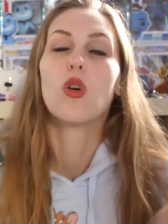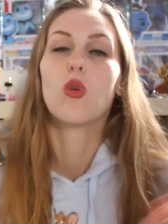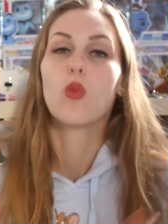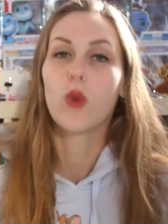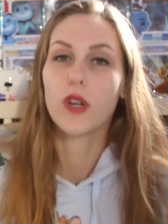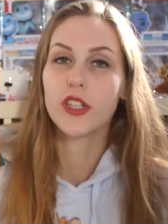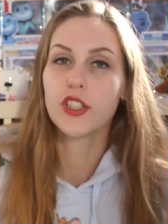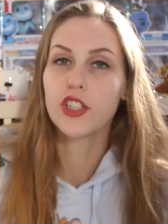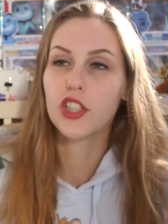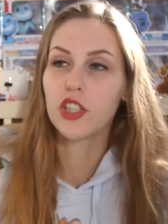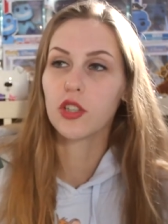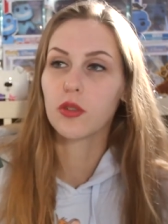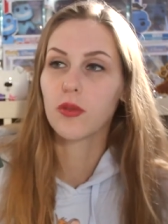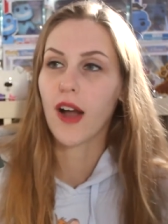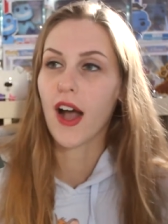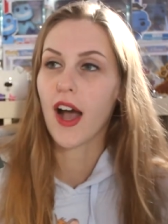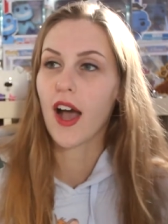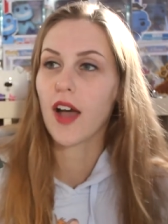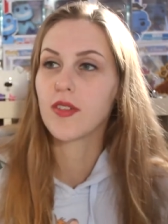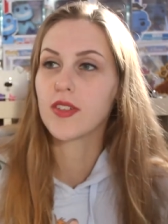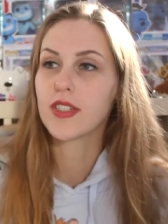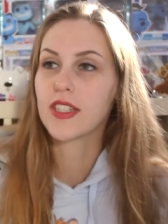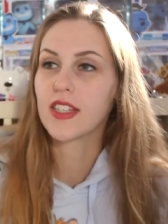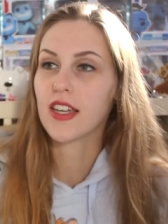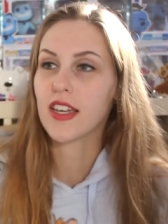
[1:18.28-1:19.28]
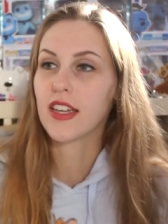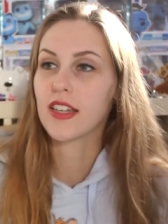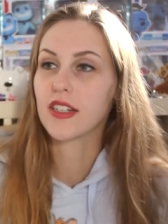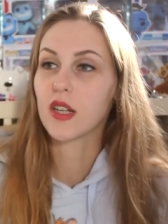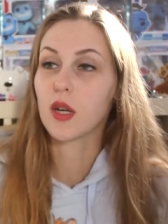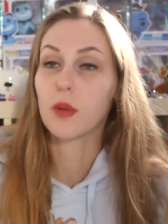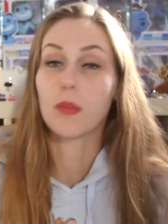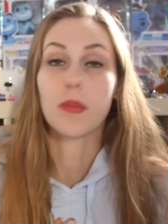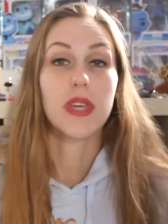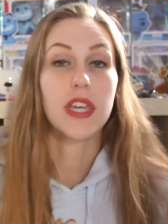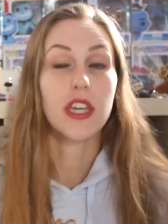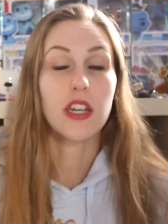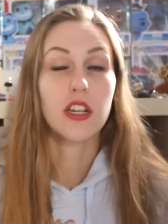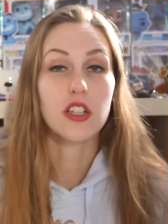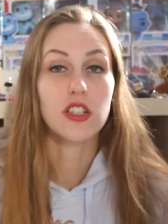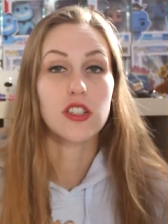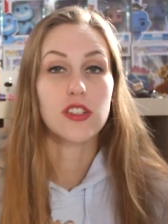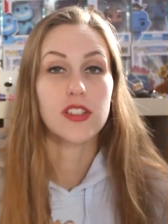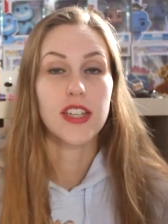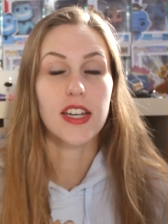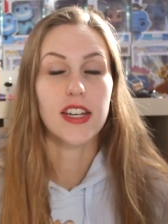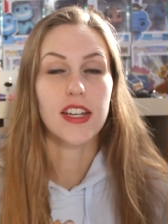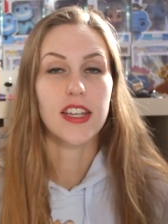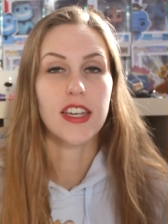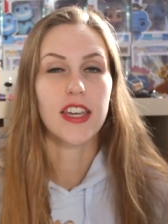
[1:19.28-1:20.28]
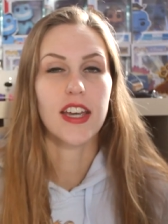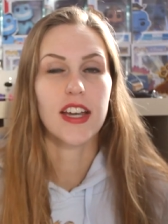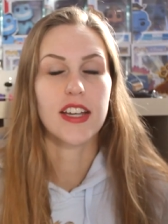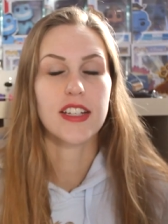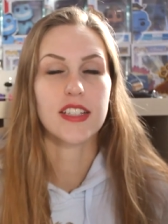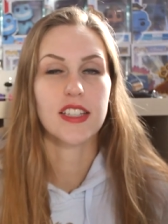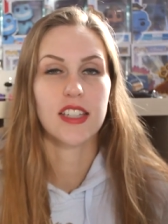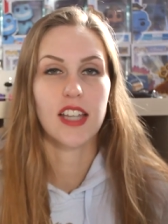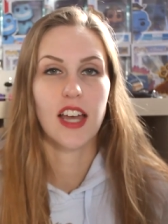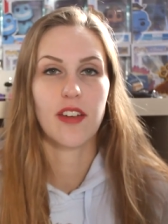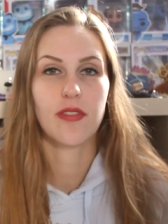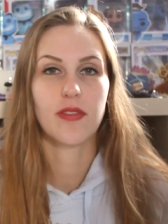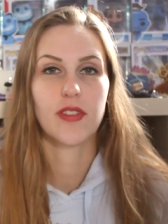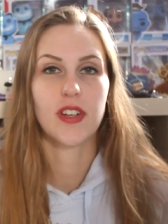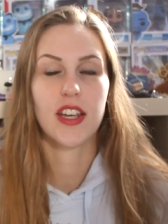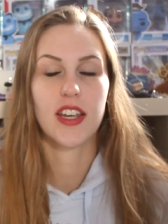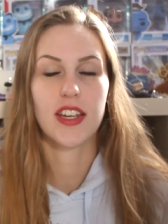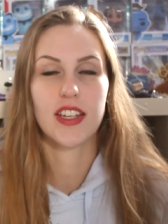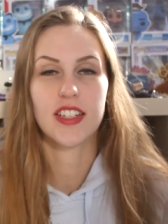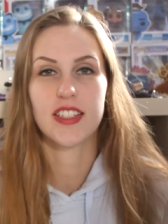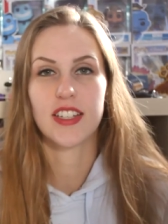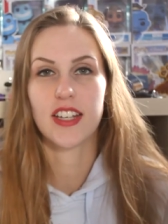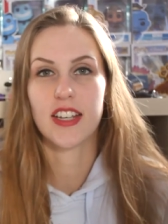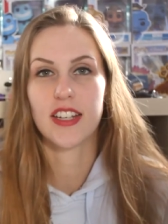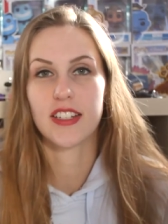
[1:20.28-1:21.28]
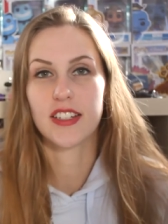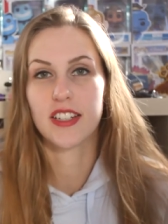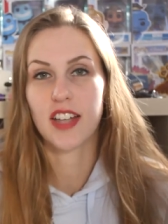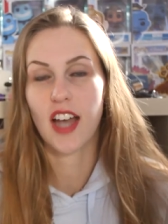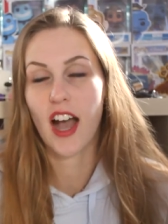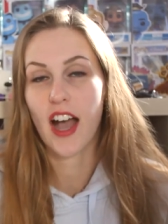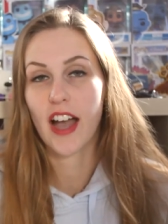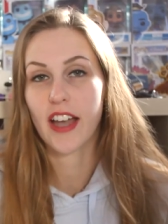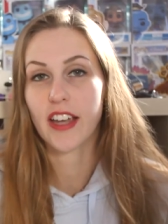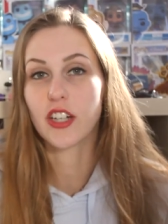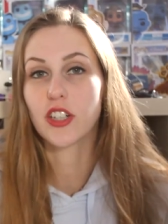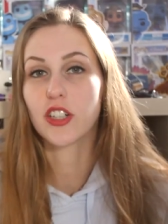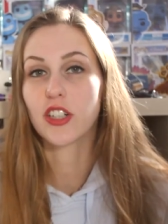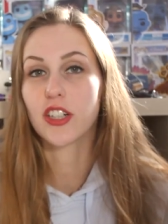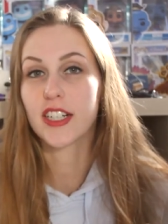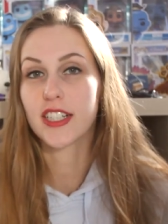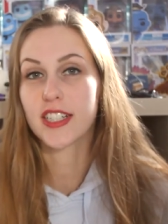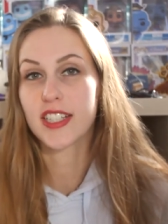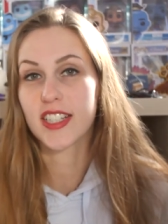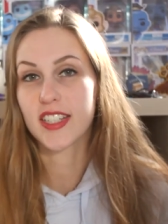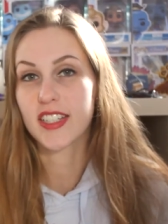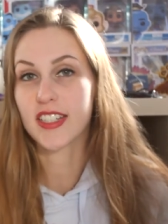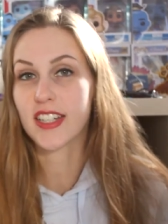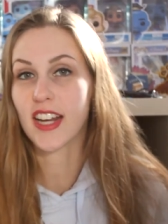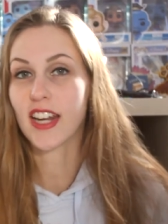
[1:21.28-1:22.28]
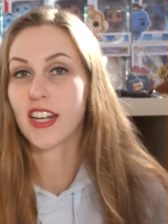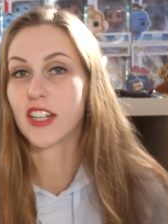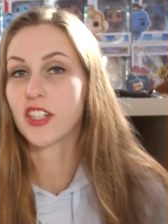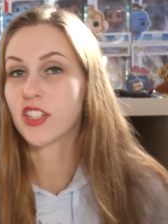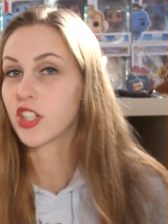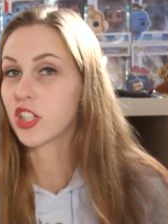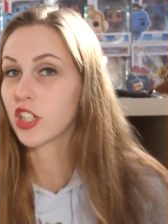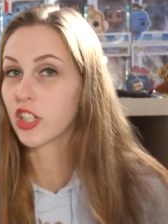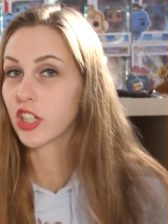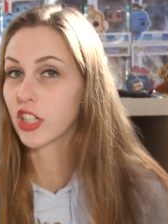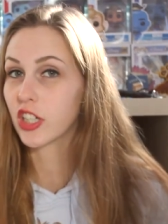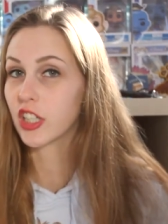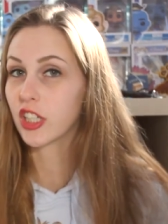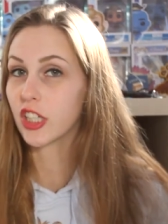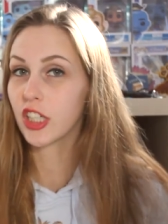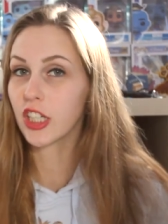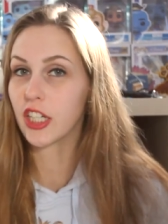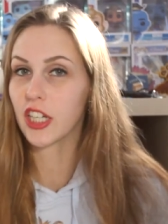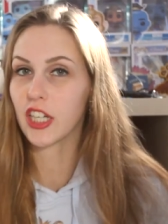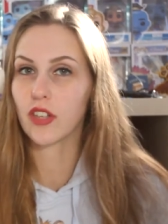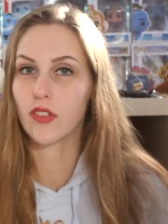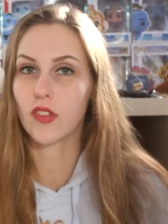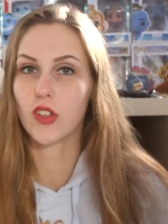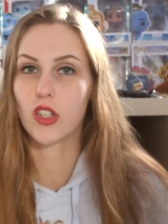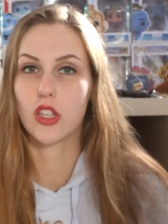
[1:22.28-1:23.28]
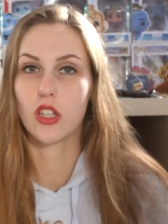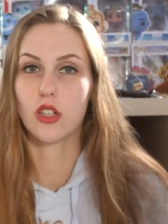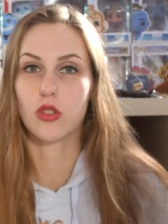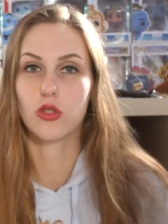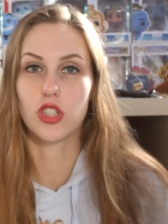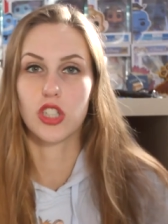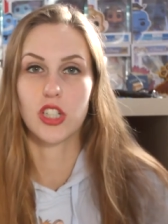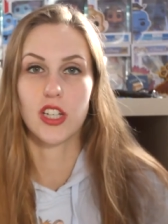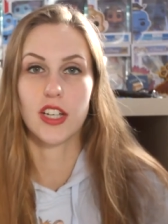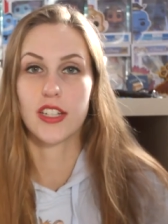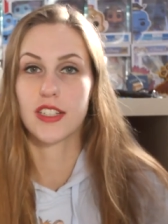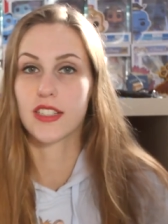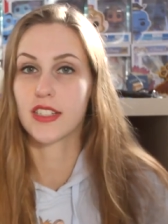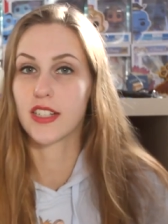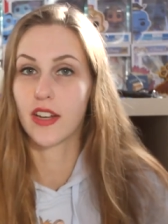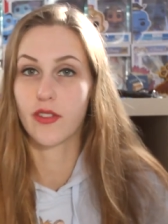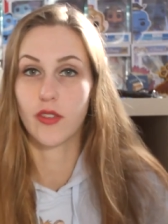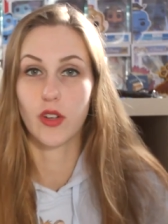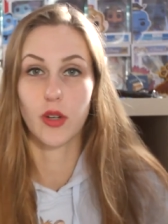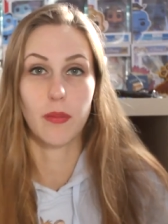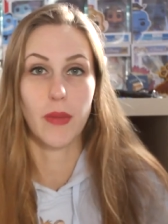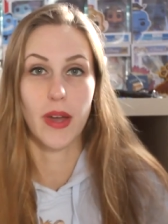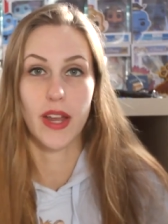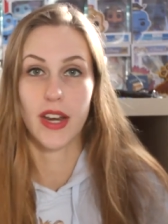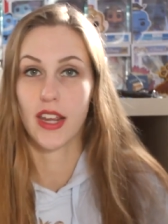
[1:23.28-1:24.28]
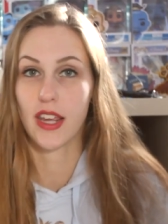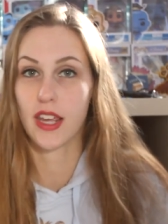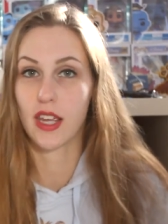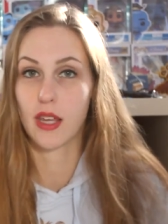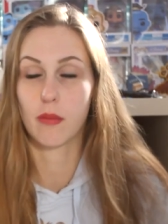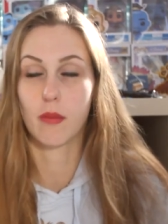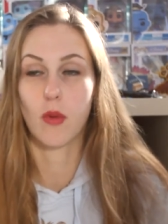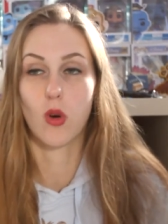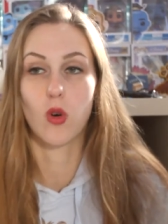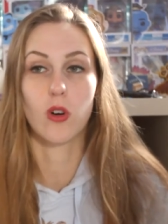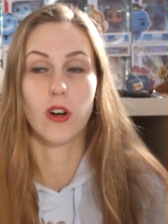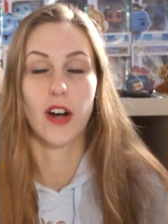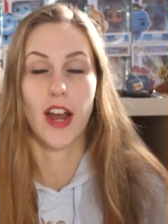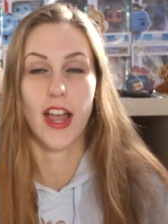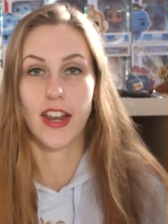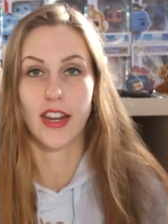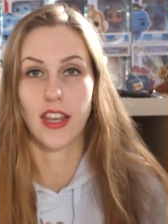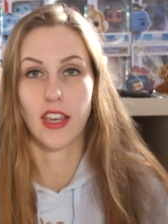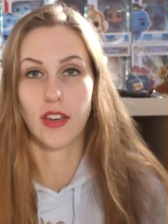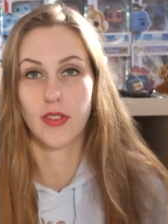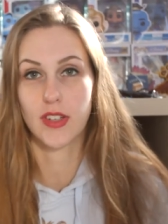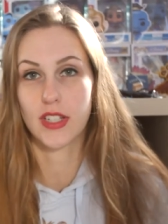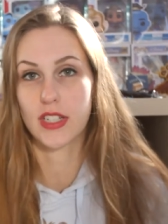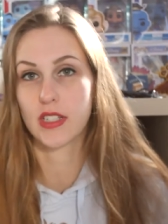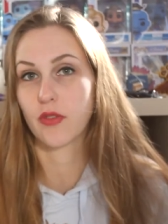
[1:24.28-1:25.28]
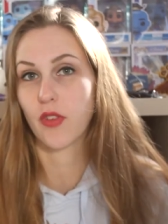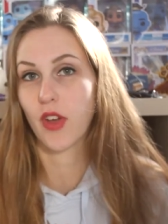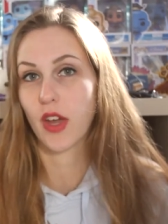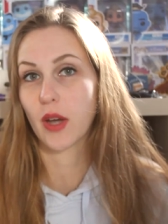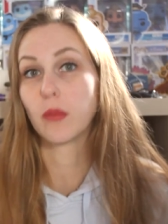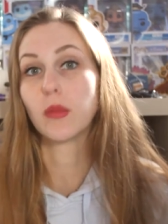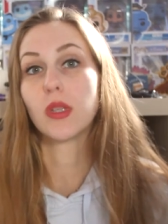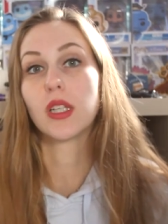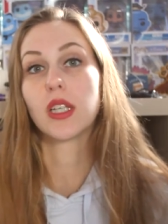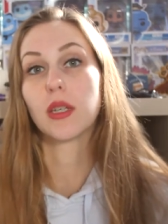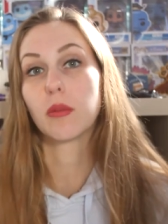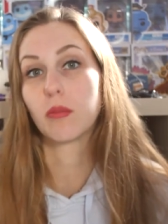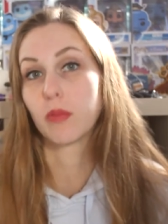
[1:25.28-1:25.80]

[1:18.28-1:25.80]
When she arrives, it appears that he has left his entire estate to her, even though she has never met him or any of his family